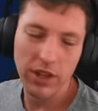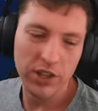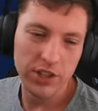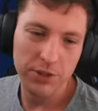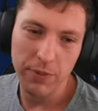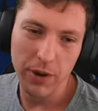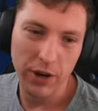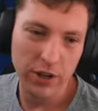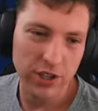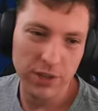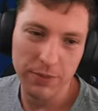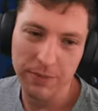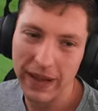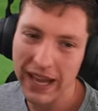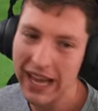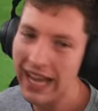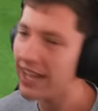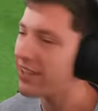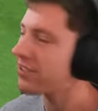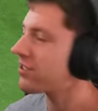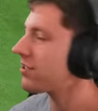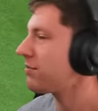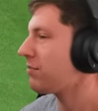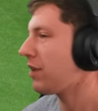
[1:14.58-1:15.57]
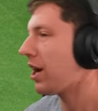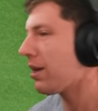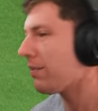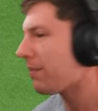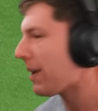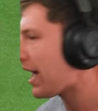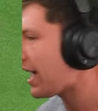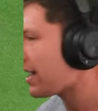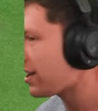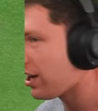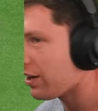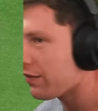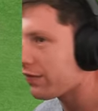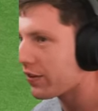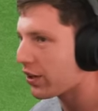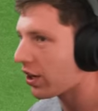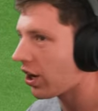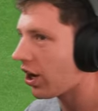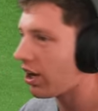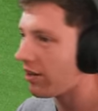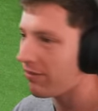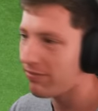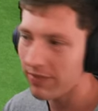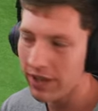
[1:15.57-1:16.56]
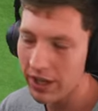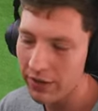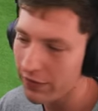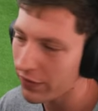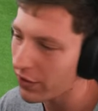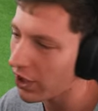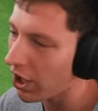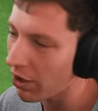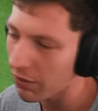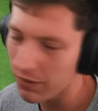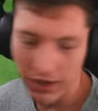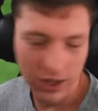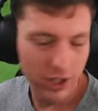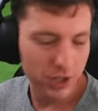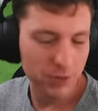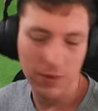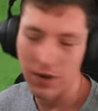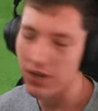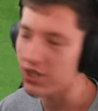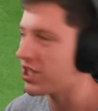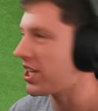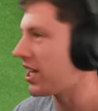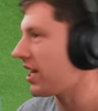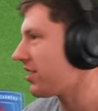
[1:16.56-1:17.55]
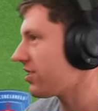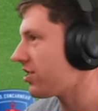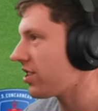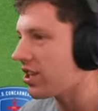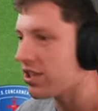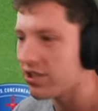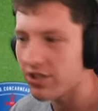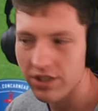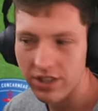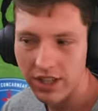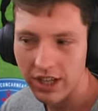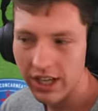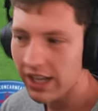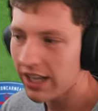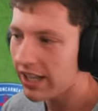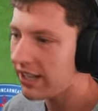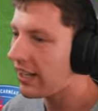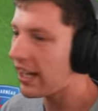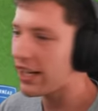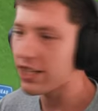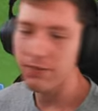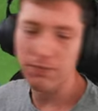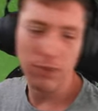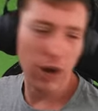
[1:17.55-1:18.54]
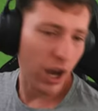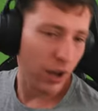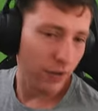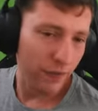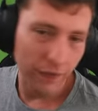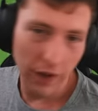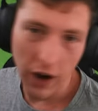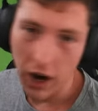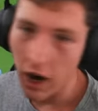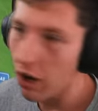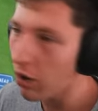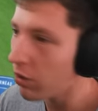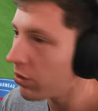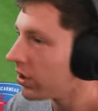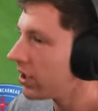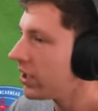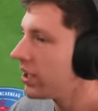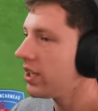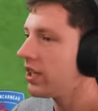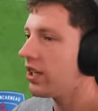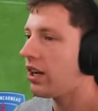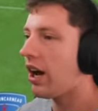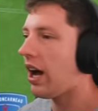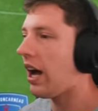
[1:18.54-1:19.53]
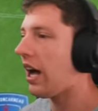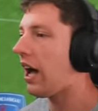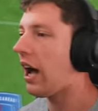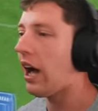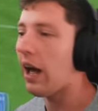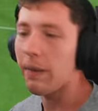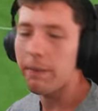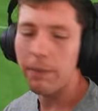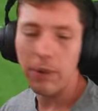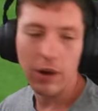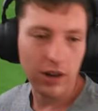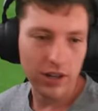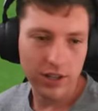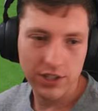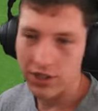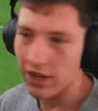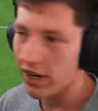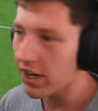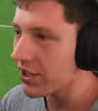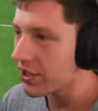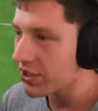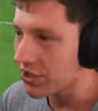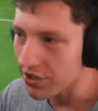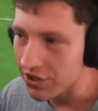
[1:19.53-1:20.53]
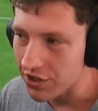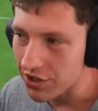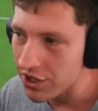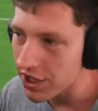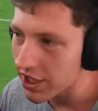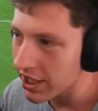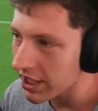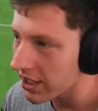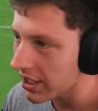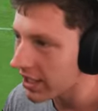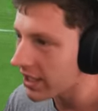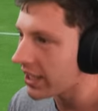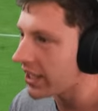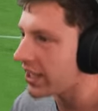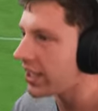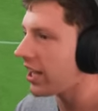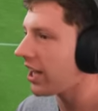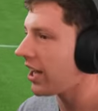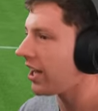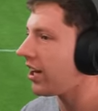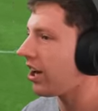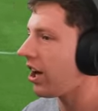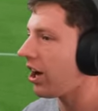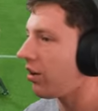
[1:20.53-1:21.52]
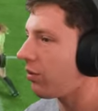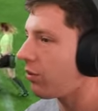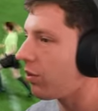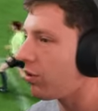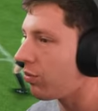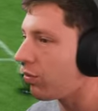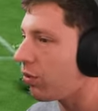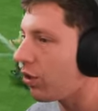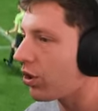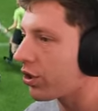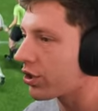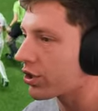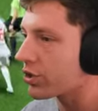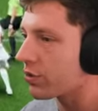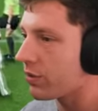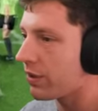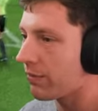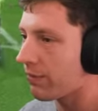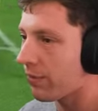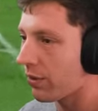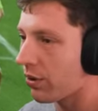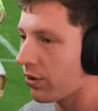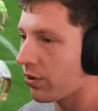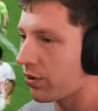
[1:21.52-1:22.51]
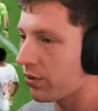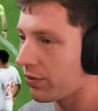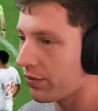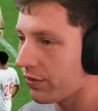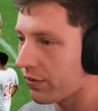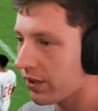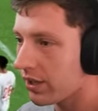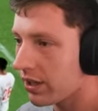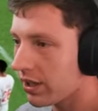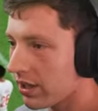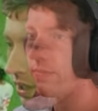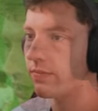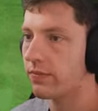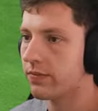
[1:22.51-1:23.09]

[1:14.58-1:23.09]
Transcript: I'm not supposed to pass. My bad. I forgot. I forgot. We're not supposed to get assists. That's my fault. I, I apologize sincerely, and I will work to improve.